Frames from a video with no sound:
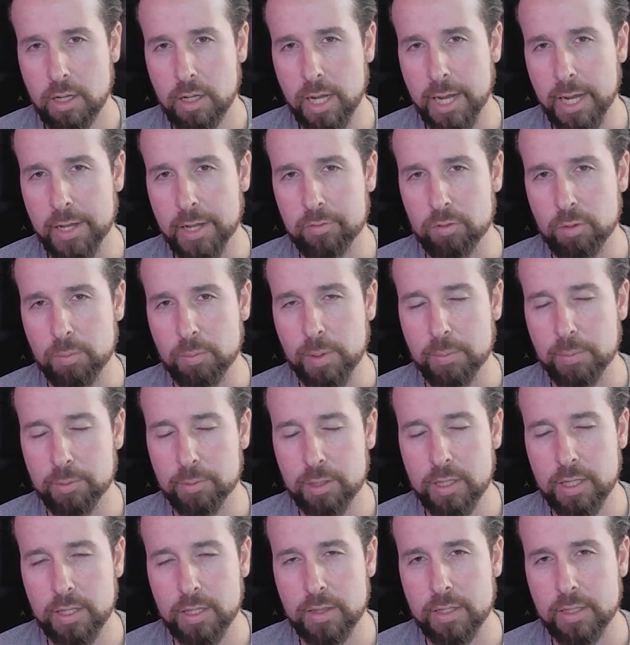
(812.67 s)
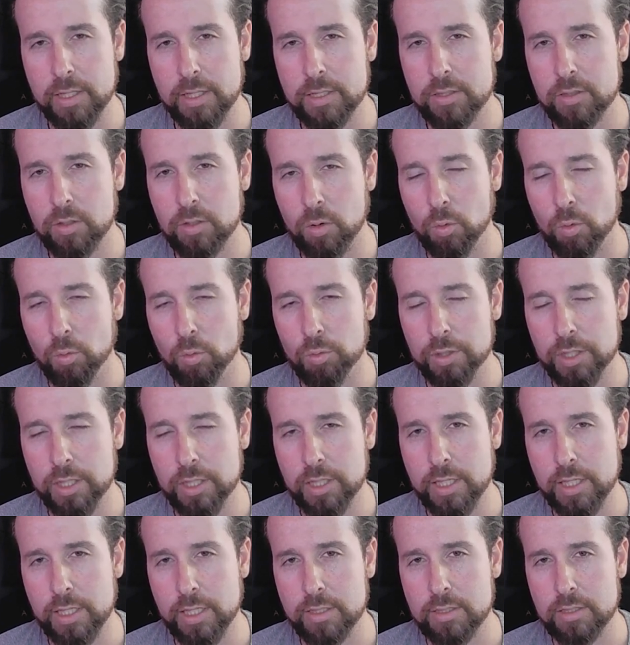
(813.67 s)
And remember that this only
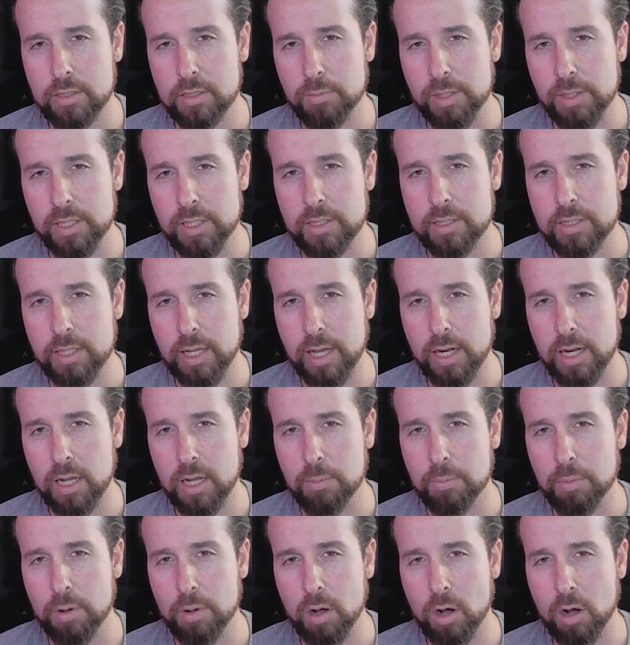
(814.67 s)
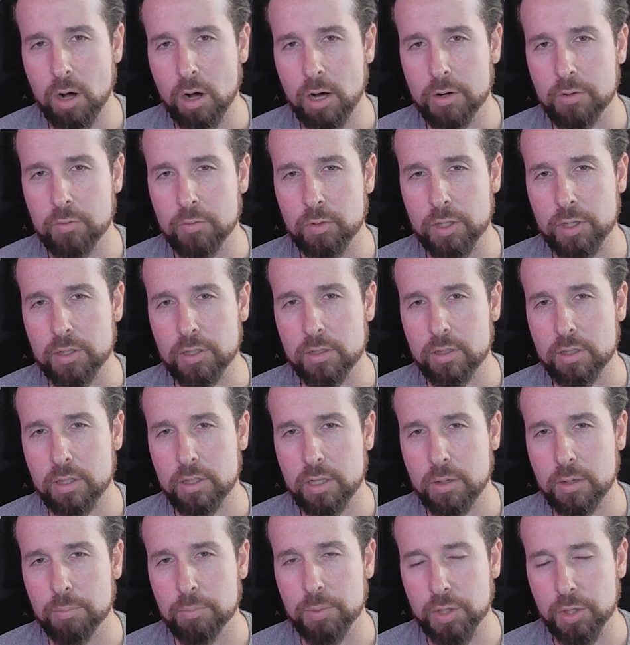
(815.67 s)
needs to be set up on
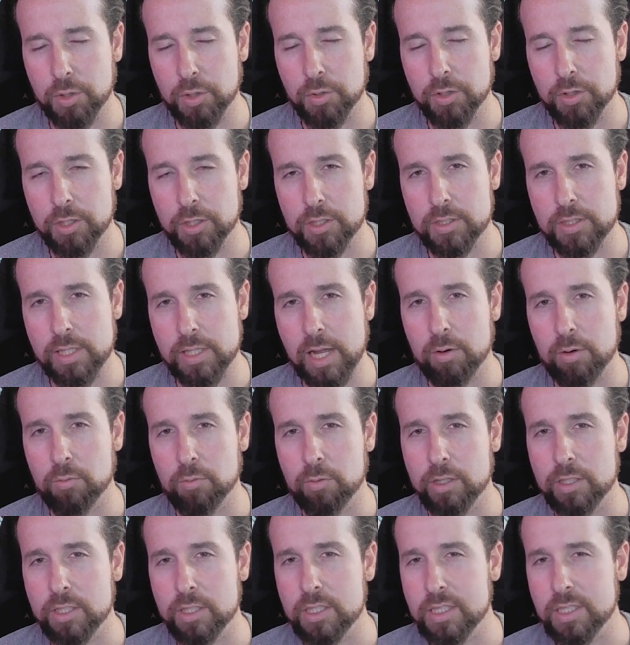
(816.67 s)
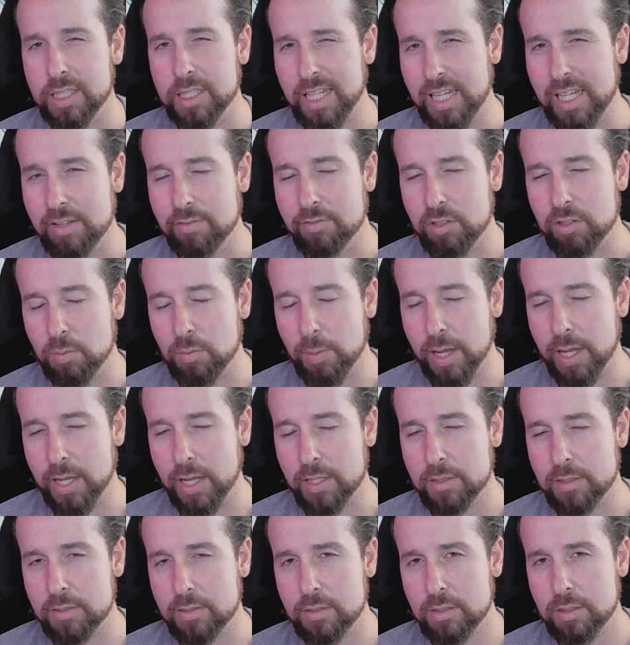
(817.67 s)
computers that receive
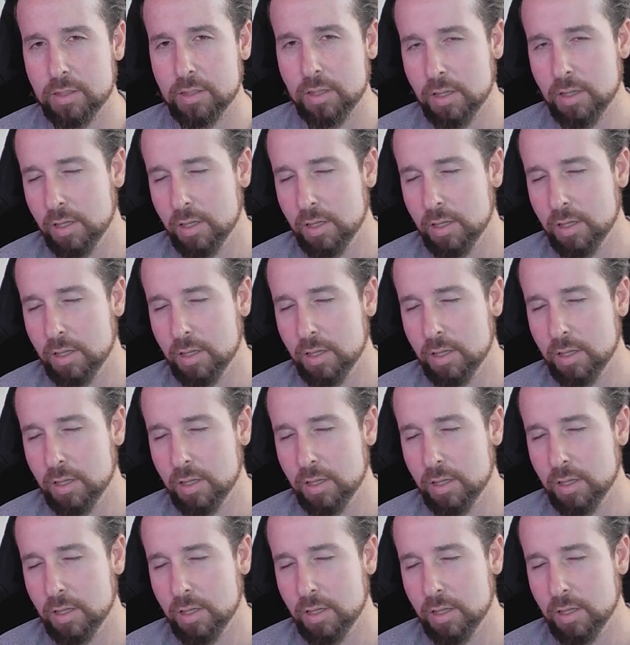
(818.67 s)
commands.